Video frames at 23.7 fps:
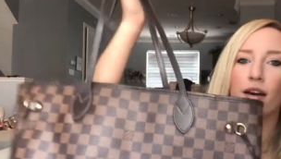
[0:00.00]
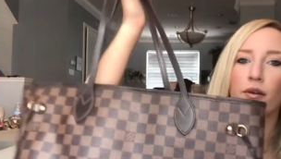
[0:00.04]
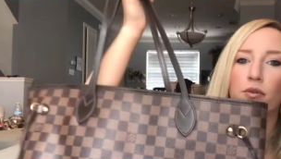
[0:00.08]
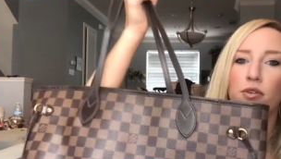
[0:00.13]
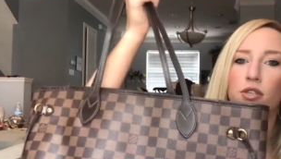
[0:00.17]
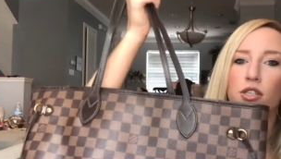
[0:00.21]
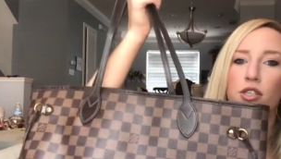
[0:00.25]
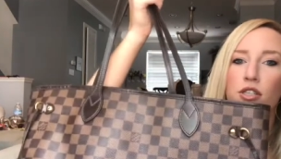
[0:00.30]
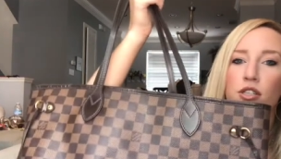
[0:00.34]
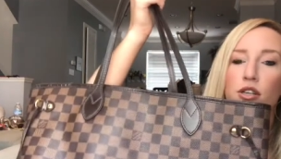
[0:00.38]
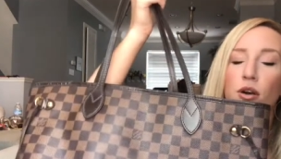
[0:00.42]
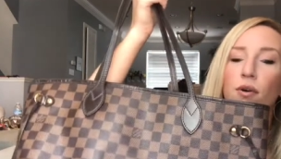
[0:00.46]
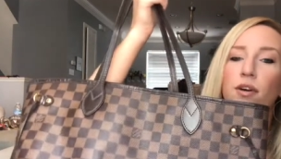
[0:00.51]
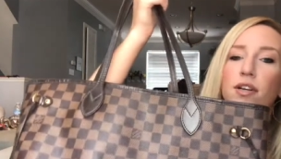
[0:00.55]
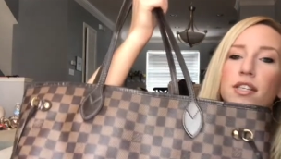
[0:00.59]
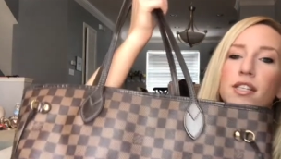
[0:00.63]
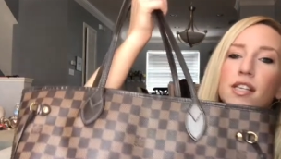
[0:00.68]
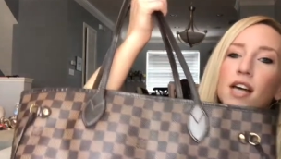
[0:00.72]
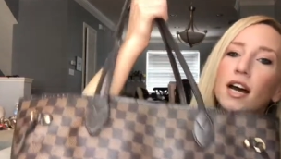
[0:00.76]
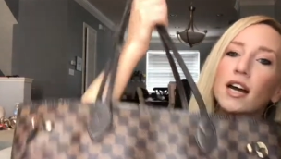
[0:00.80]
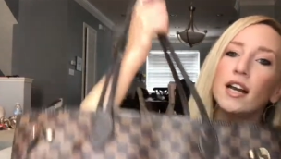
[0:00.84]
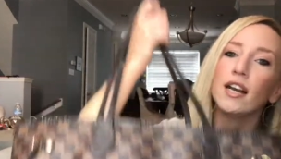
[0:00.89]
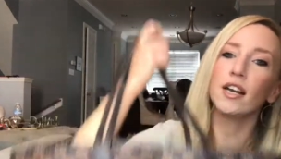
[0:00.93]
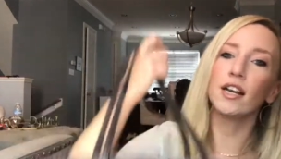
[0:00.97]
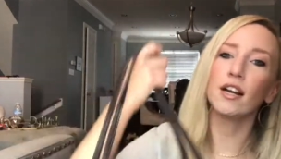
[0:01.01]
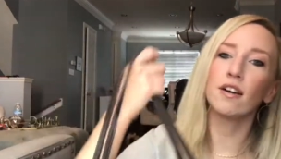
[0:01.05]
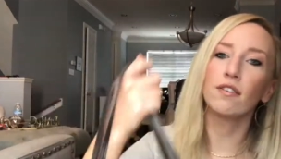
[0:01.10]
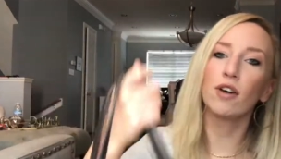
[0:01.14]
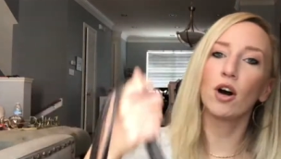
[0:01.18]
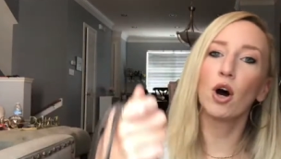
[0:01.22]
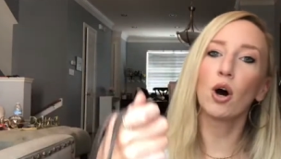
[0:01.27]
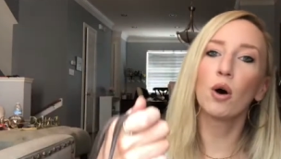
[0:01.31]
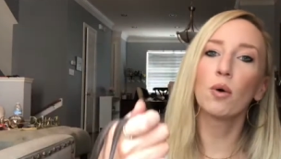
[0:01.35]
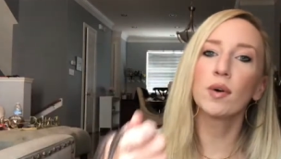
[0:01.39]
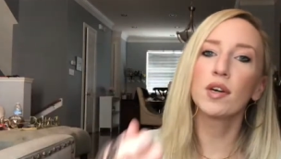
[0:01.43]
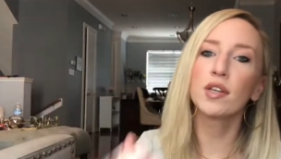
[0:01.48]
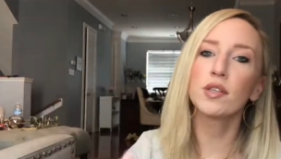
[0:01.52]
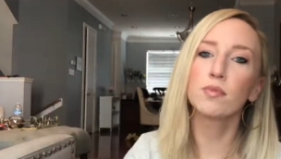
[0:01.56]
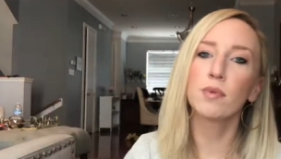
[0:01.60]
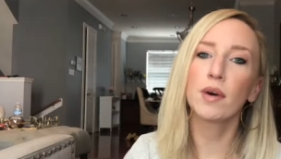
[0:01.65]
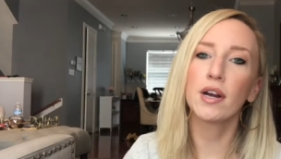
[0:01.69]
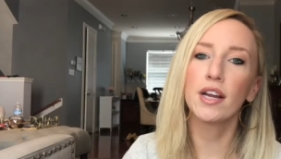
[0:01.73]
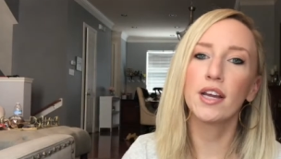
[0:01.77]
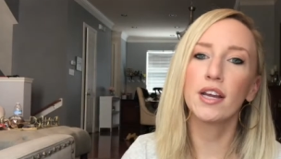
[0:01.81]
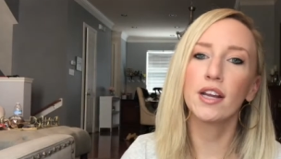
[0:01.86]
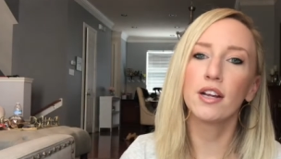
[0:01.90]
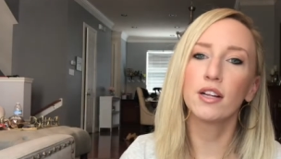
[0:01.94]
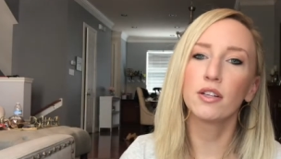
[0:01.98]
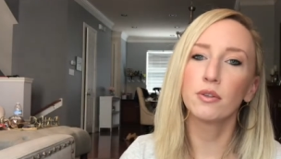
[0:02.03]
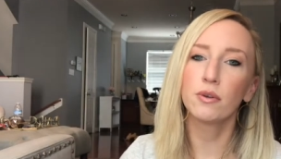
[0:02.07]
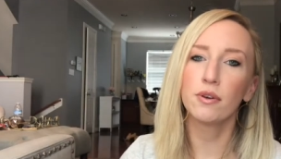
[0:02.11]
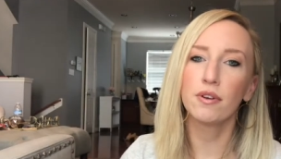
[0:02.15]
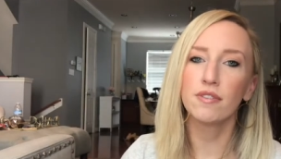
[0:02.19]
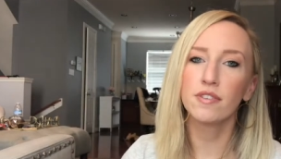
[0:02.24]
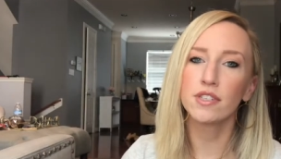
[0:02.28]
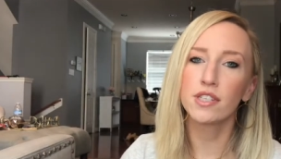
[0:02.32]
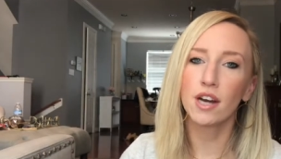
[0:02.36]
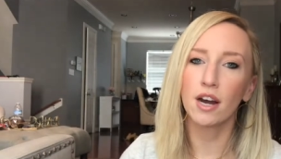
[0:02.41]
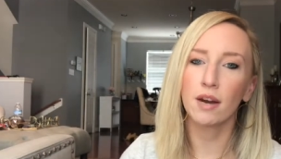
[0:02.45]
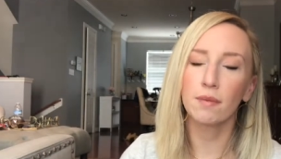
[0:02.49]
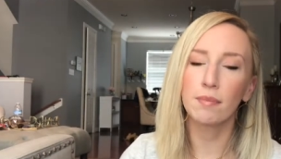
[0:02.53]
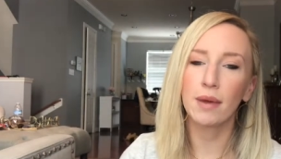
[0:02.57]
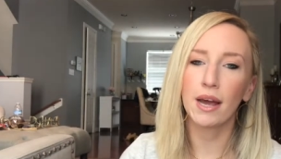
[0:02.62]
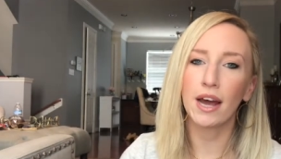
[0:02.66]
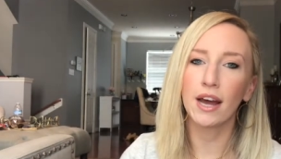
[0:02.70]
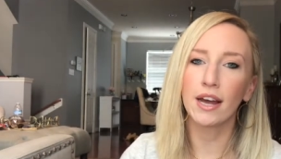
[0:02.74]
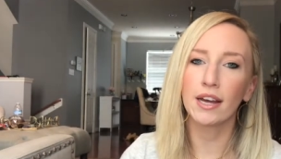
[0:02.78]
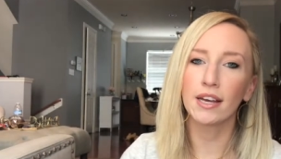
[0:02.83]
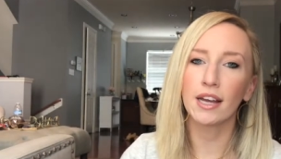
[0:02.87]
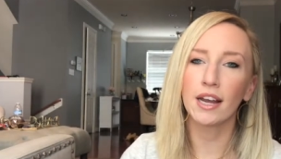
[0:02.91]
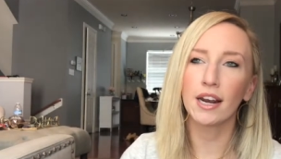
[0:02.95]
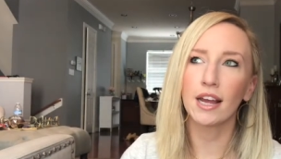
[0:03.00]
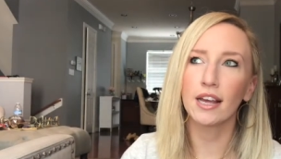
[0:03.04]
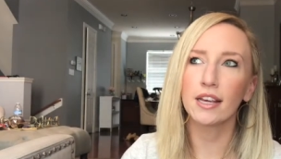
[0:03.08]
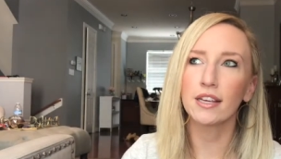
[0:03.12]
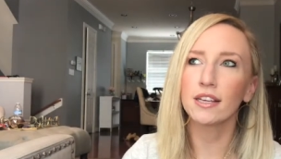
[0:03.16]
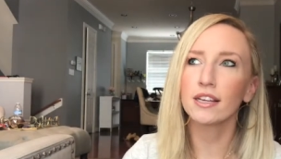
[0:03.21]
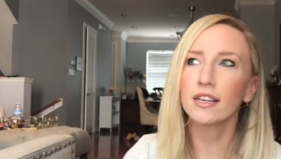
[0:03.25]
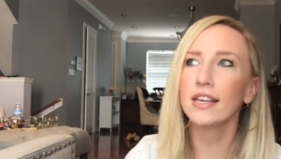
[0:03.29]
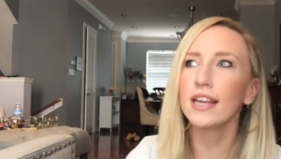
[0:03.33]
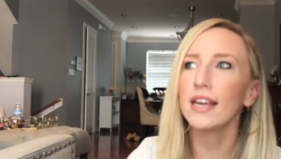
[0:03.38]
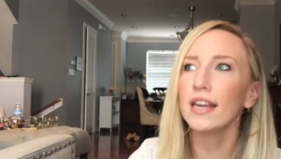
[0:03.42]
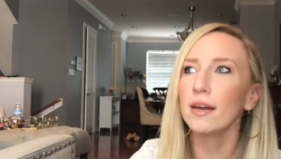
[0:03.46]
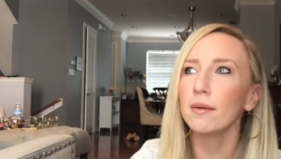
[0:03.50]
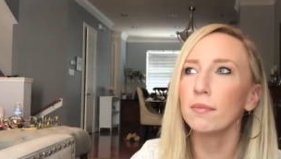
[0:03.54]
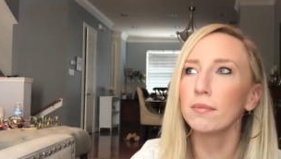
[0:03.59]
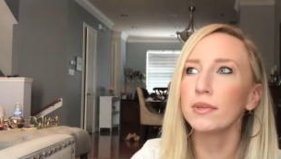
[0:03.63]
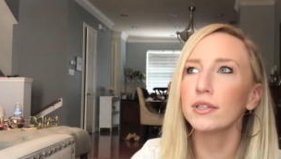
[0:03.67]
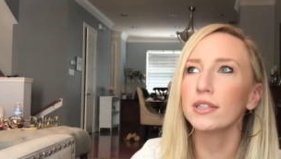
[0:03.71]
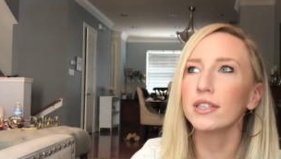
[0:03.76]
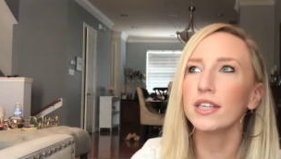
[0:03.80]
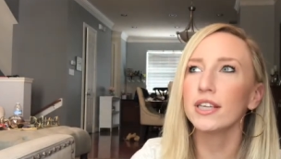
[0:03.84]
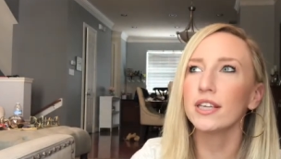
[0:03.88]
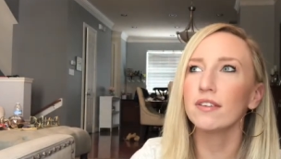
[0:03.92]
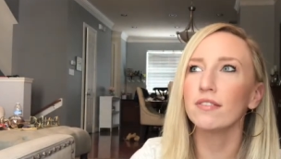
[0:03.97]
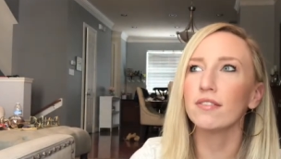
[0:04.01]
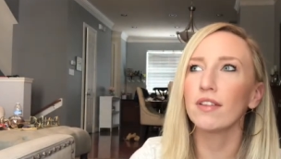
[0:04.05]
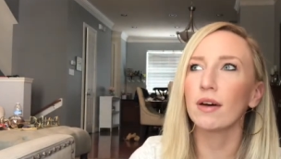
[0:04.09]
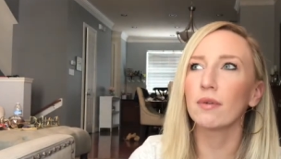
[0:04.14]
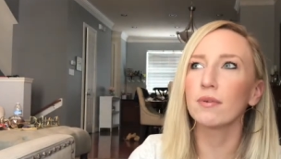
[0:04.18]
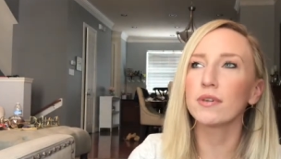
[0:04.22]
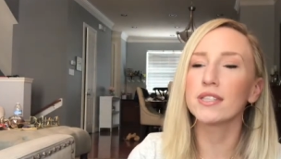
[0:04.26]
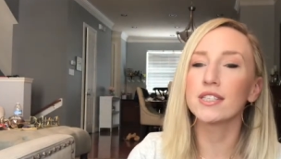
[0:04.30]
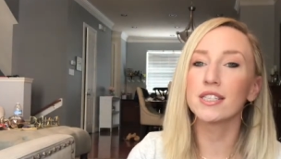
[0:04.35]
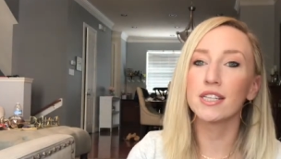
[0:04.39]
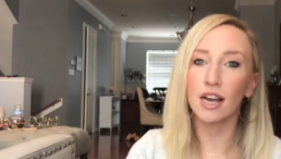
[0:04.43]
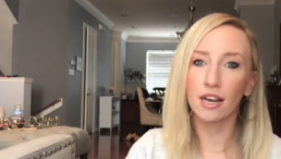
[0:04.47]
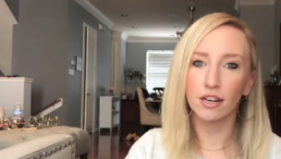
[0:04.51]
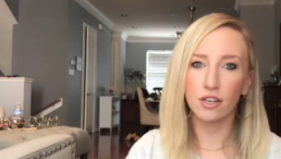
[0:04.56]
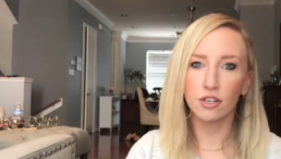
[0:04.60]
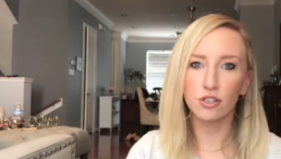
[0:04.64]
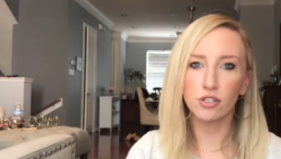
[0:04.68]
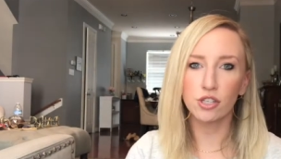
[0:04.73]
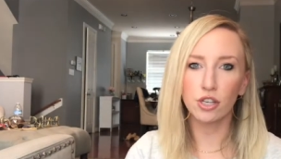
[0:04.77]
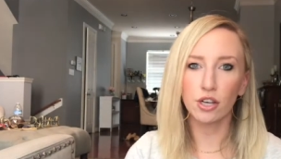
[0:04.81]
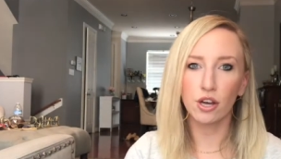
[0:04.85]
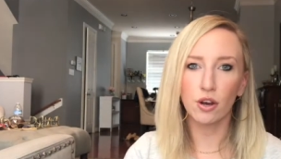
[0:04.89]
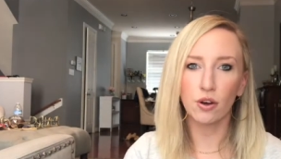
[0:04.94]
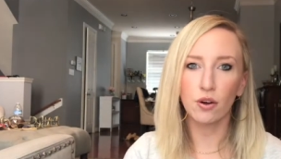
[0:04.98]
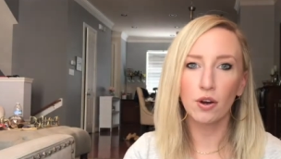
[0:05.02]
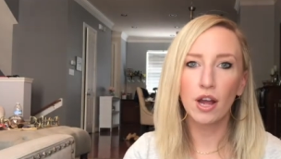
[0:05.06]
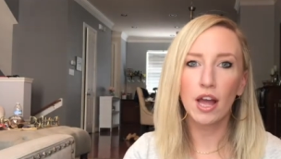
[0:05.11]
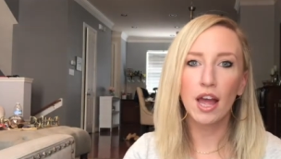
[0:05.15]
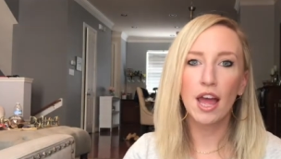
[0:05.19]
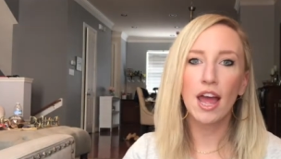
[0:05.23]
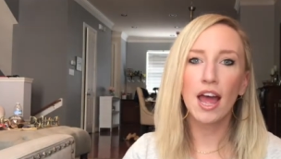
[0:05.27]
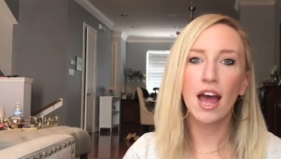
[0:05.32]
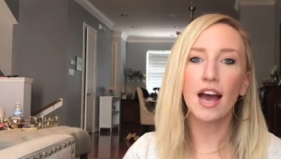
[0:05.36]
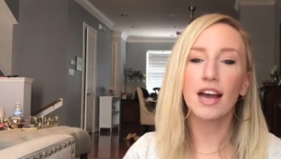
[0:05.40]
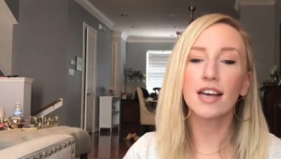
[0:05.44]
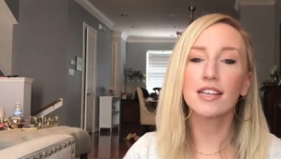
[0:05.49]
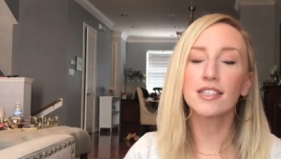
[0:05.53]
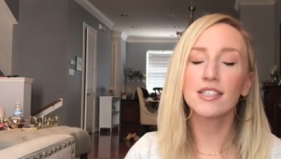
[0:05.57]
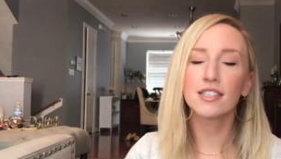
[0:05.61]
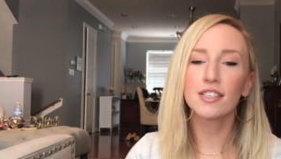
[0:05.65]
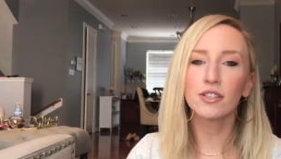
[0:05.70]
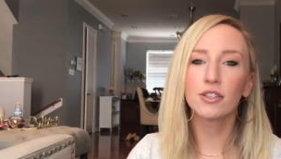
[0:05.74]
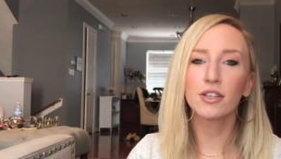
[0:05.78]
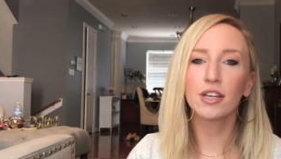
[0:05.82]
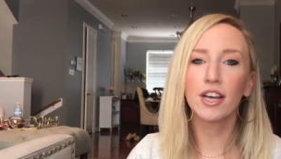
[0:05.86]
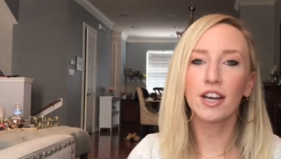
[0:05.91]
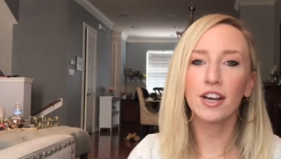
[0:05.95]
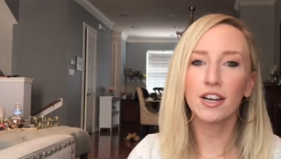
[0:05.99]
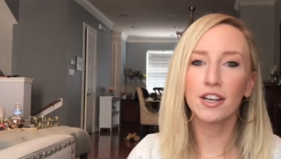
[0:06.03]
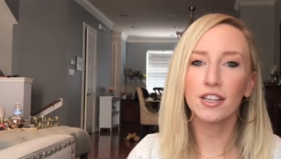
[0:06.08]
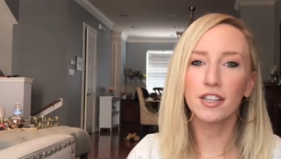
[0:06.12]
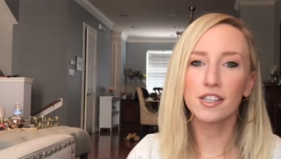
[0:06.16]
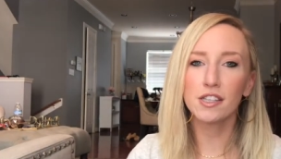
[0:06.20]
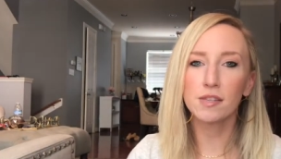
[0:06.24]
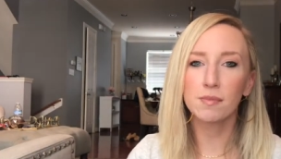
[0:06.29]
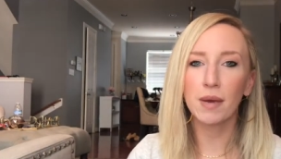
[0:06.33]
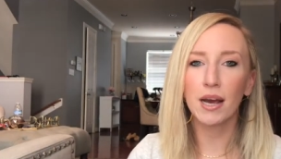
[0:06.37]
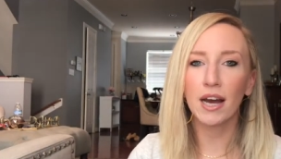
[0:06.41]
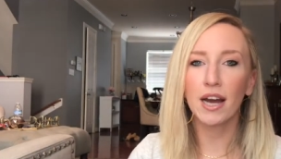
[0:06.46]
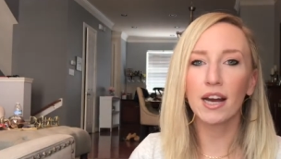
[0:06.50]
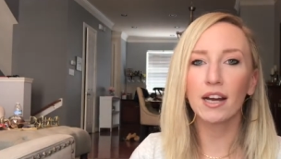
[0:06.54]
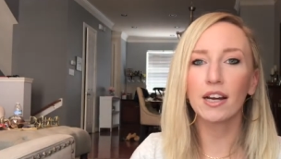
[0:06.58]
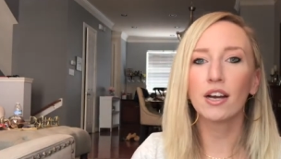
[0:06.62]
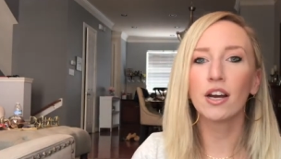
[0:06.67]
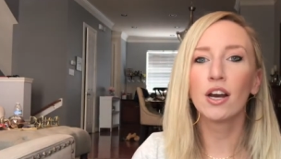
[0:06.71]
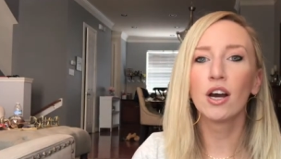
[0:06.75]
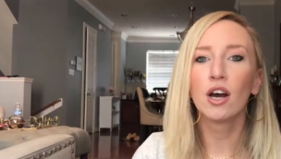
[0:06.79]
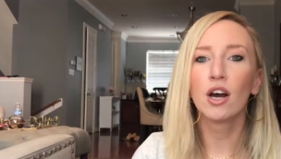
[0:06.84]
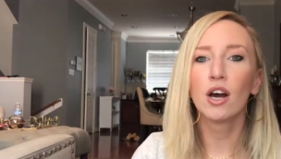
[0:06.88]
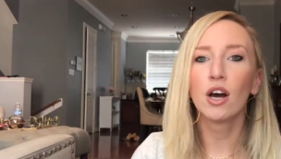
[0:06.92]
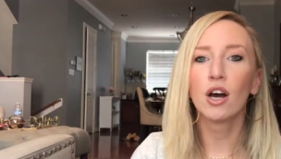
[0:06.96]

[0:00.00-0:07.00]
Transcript: I was so excited. I've always wanted a Louis Vuitton bag and I can't believe that was nine years ago. I still carry this bag